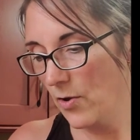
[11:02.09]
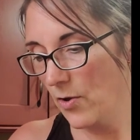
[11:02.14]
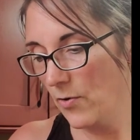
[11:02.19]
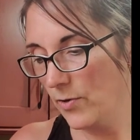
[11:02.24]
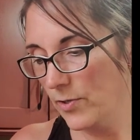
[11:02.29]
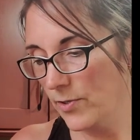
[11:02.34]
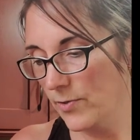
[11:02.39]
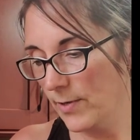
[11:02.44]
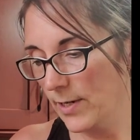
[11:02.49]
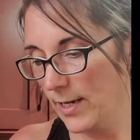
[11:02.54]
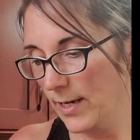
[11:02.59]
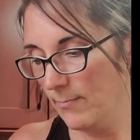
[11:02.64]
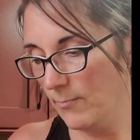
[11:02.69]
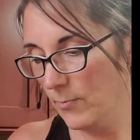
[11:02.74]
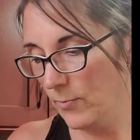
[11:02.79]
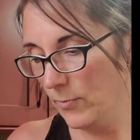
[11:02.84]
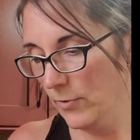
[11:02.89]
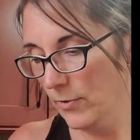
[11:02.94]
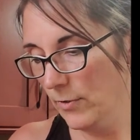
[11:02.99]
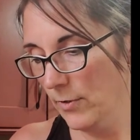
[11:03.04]
Once we get them,
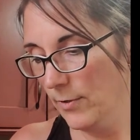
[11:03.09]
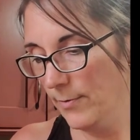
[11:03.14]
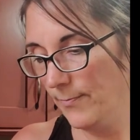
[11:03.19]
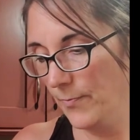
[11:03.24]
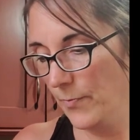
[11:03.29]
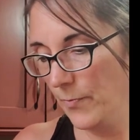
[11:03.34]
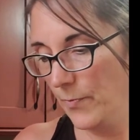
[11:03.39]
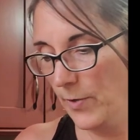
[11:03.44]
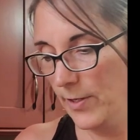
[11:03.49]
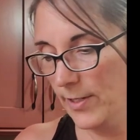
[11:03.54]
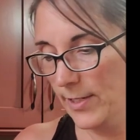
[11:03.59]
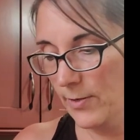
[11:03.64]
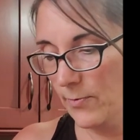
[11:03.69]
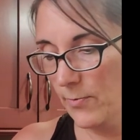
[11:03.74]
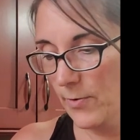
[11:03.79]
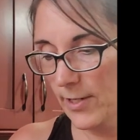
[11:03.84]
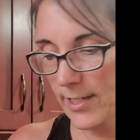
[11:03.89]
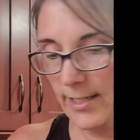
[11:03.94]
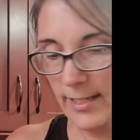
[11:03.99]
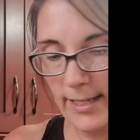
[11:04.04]
once it
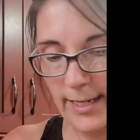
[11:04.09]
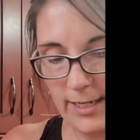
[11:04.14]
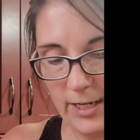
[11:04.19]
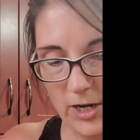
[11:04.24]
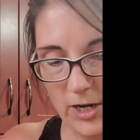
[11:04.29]
wants to let